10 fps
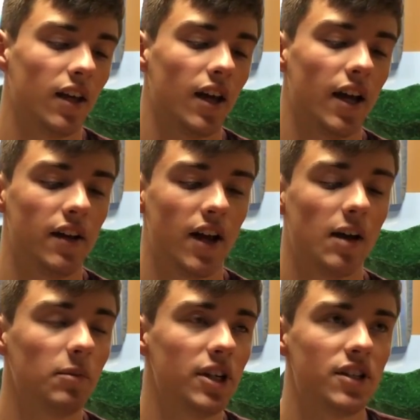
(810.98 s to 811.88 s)
and
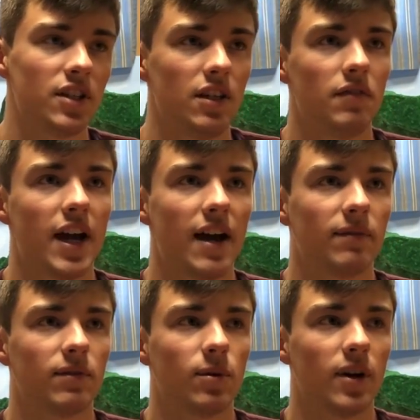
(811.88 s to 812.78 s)
I'm going to save
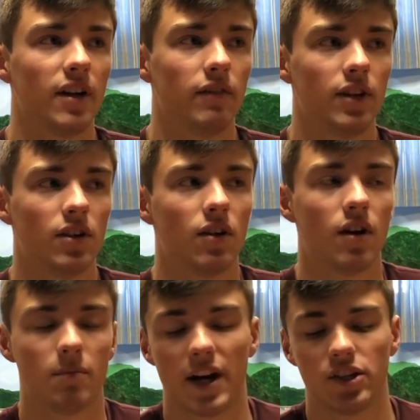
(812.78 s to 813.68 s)
that for a video
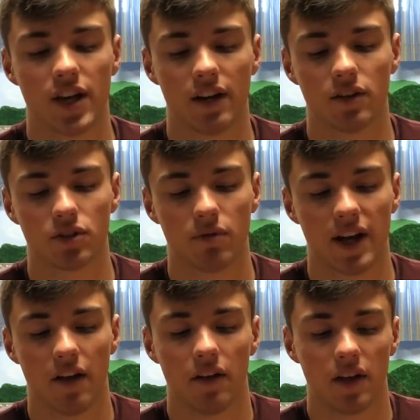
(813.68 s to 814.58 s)
on my channel as
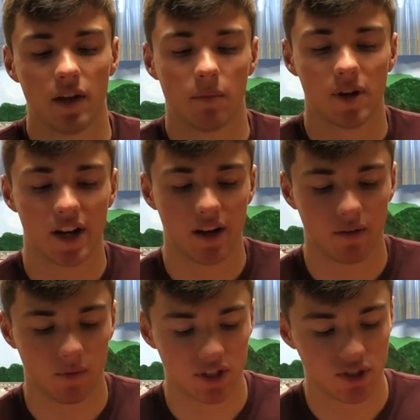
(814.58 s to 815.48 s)
well.
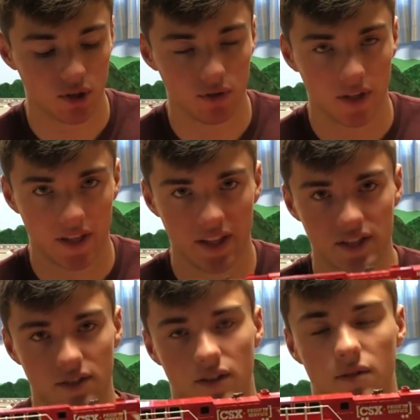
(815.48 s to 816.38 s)
But what sold
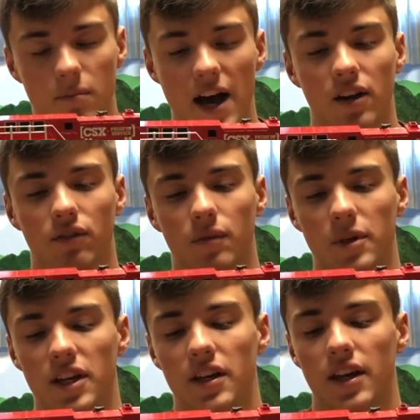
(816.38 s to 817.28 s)
this model for
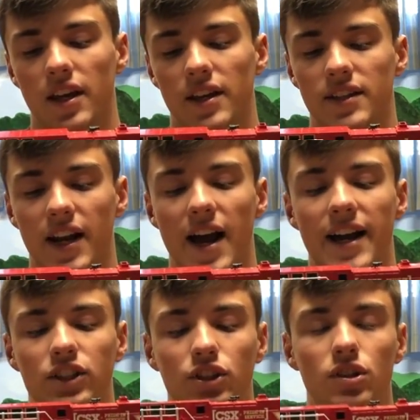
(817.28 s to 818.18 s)
me is that
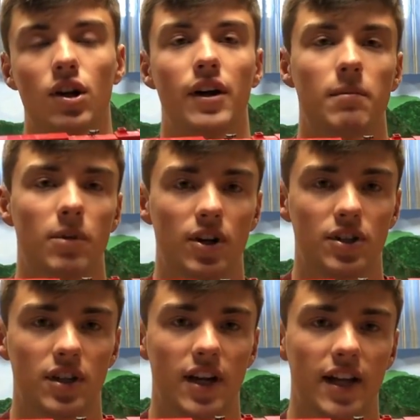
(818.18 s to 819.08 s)
I actually saw it in
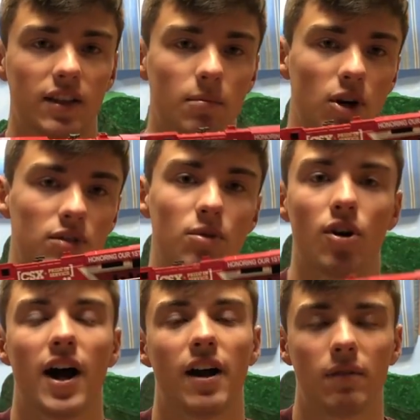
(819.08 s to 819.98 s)
person at the
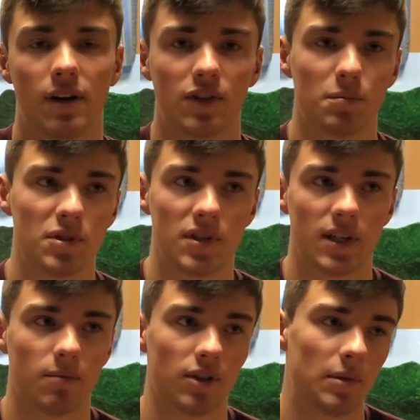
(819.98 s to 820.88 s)
Baltimore and Ohio Railroad
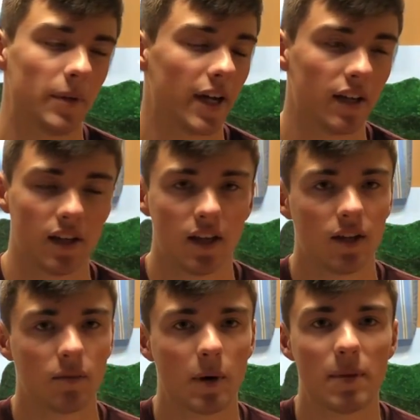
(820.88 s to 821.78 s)
Museum with
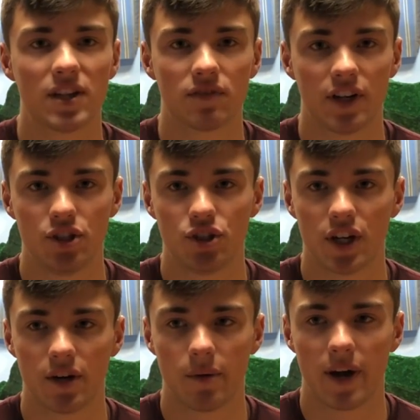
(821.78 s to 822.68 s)
my best friend
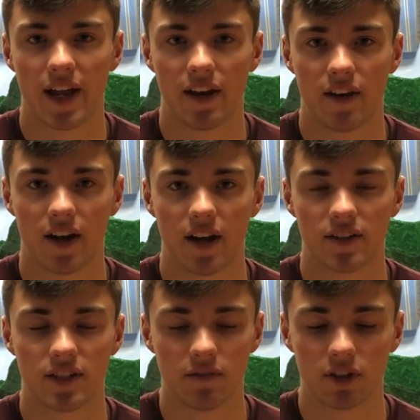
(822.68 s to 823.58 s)
Joe and
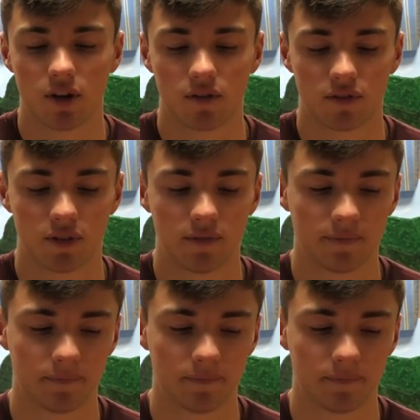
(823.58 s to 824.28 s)
Stephen Colferl.